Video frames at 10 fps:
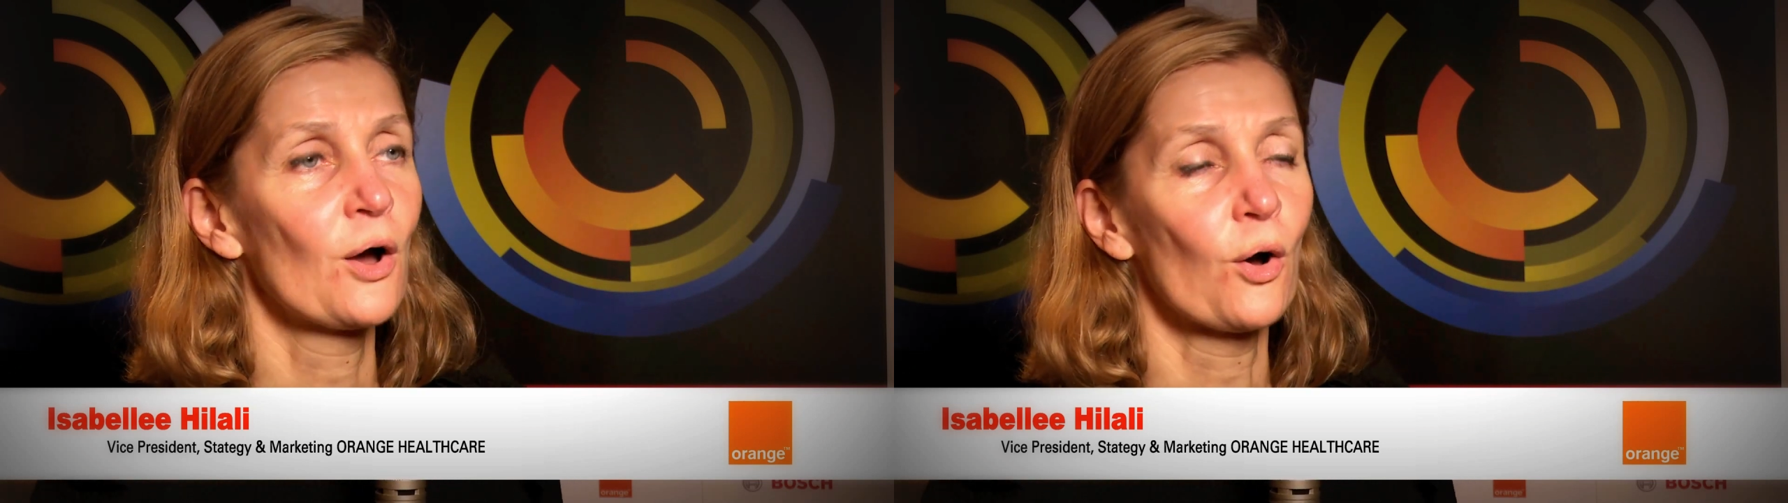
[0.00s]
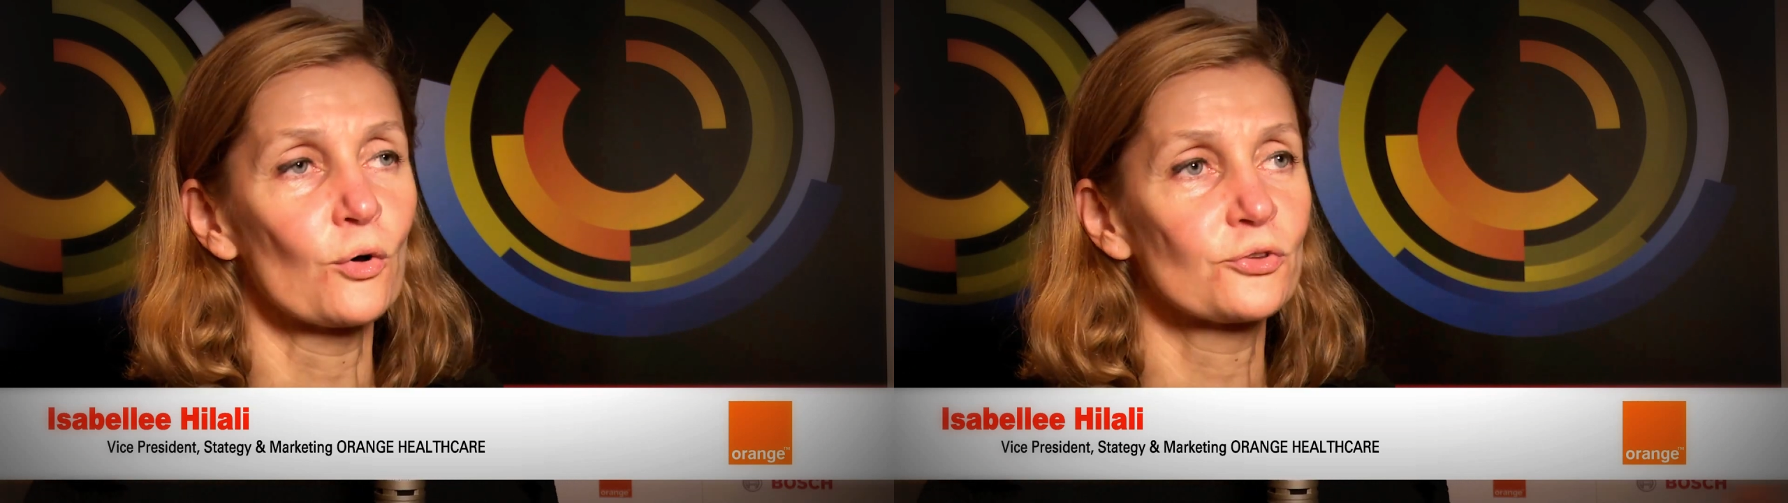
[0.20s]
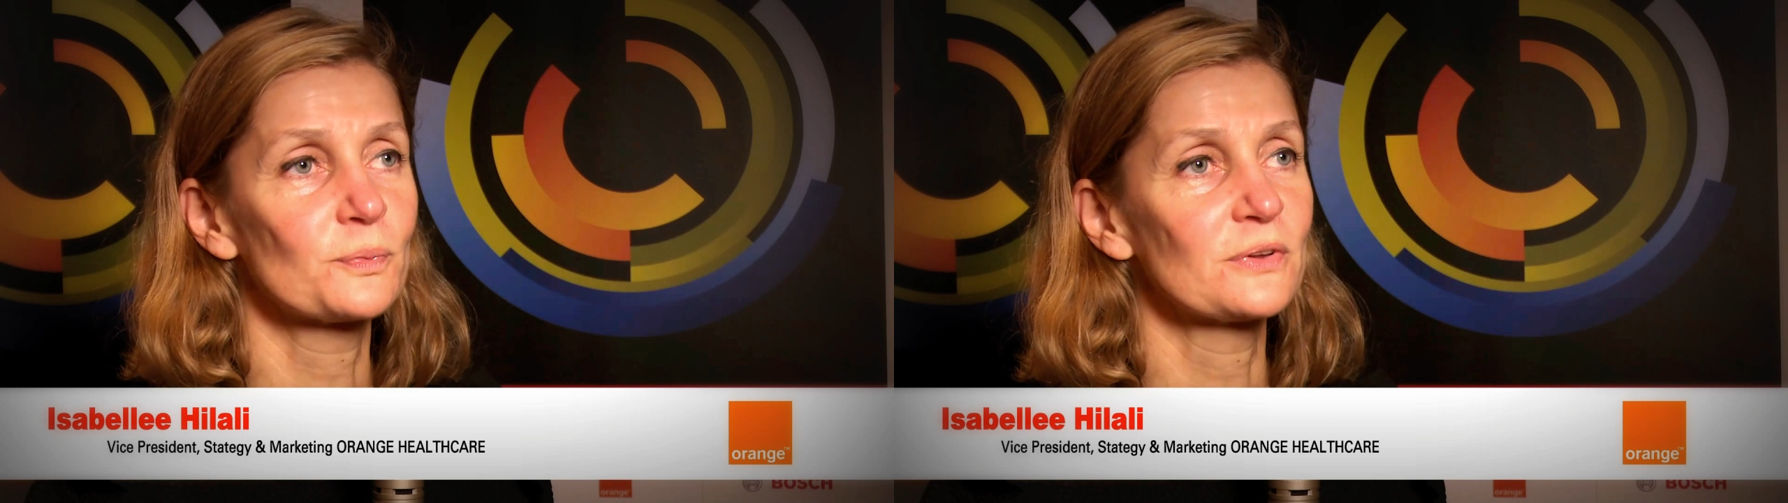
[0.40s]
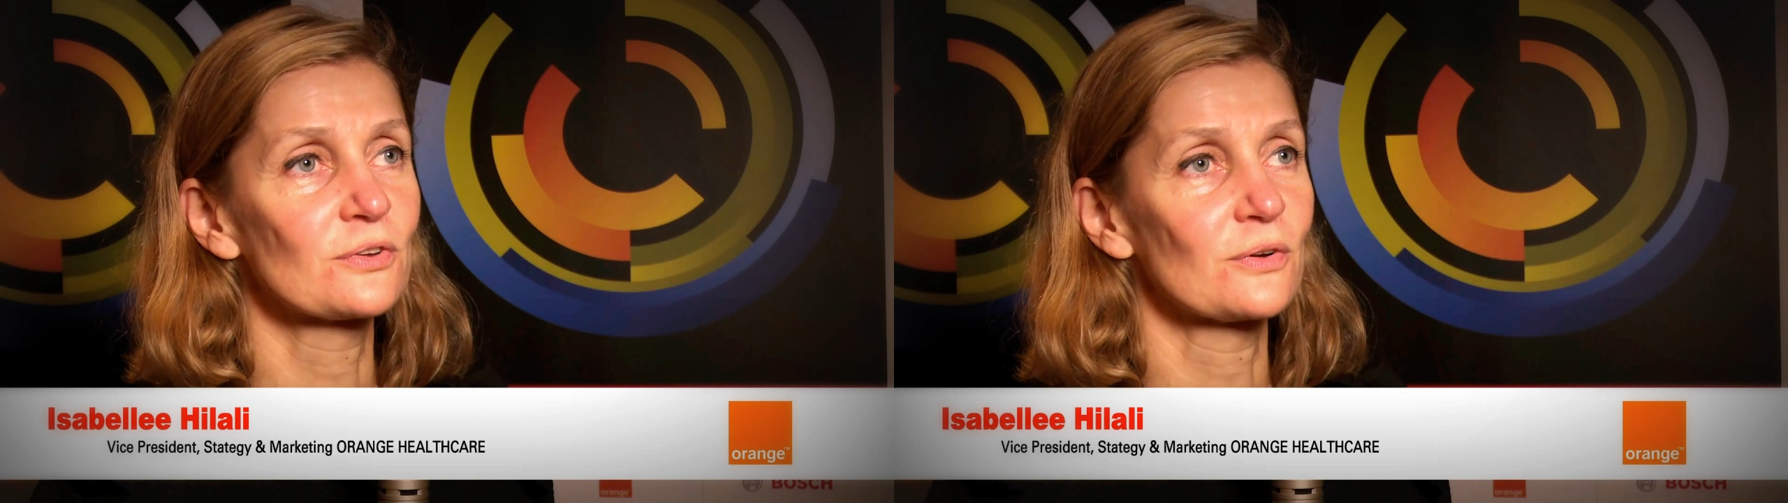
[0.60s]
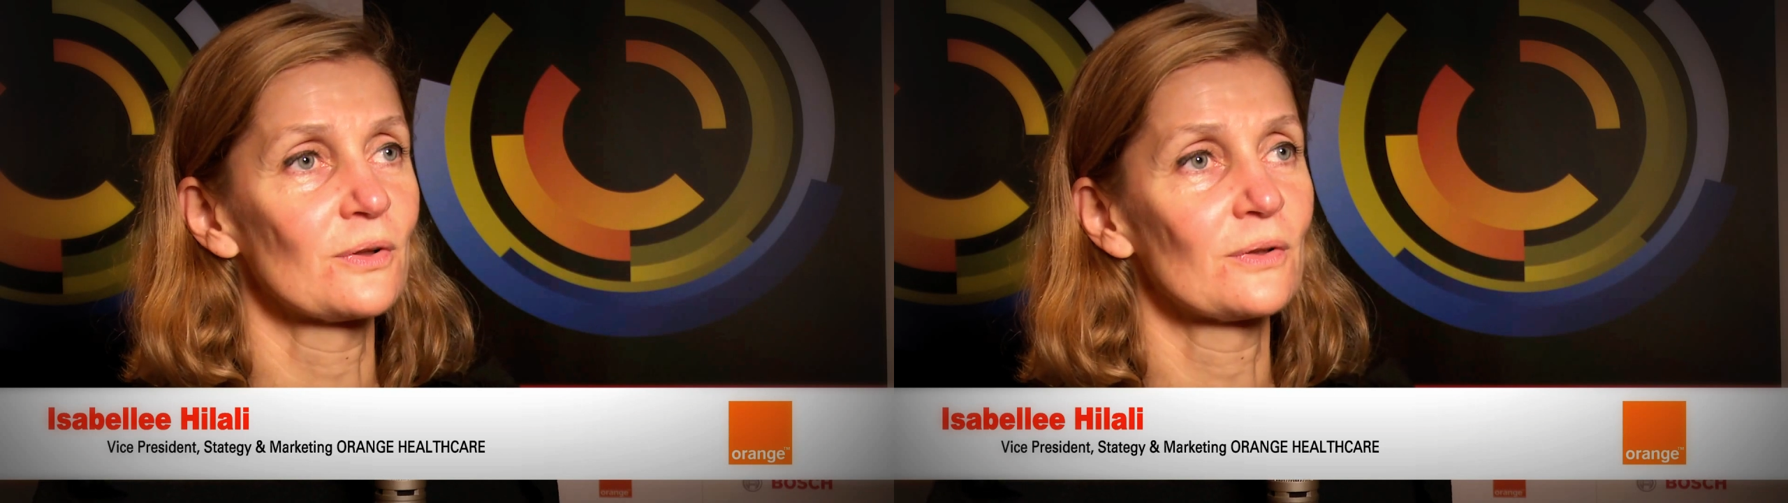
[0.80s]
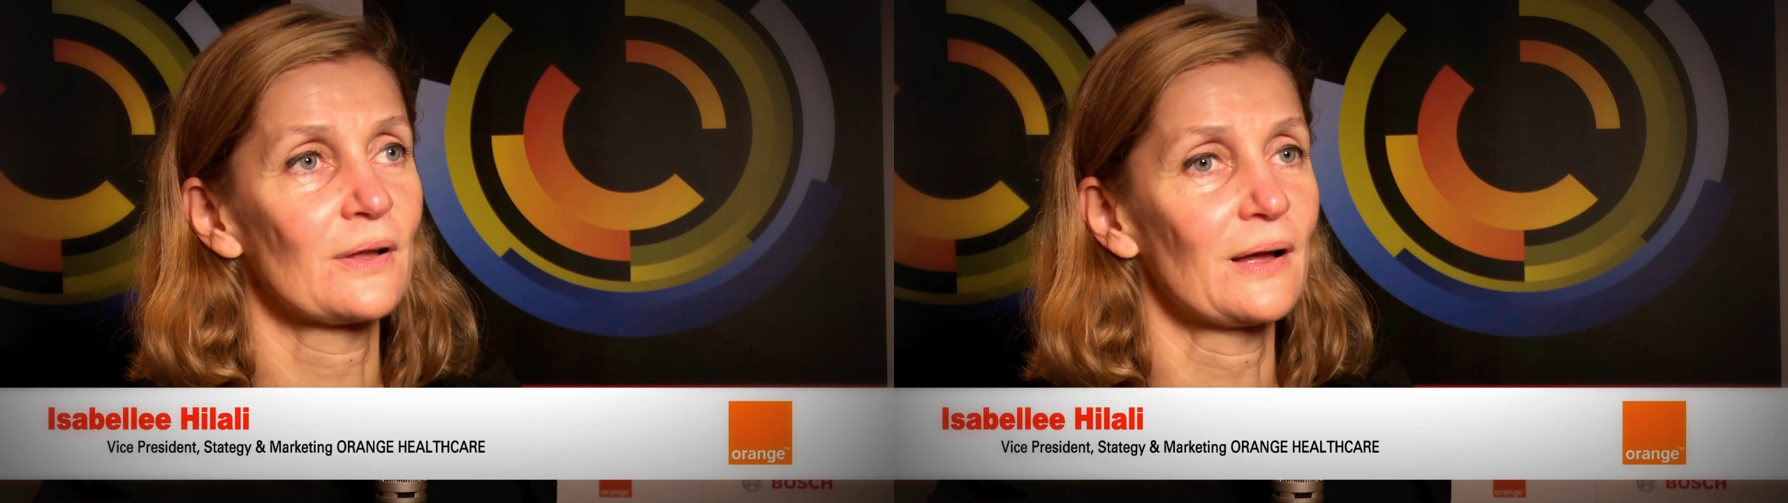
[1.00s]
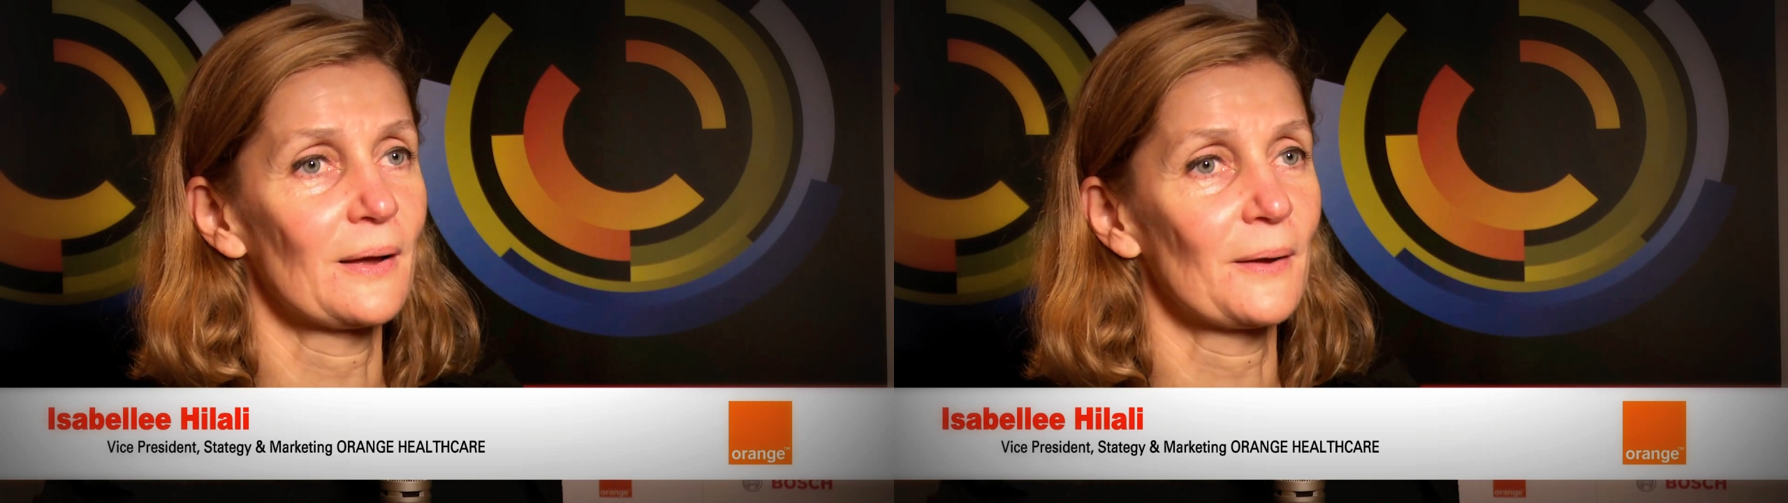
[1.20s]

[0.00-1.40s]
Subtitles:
hospital,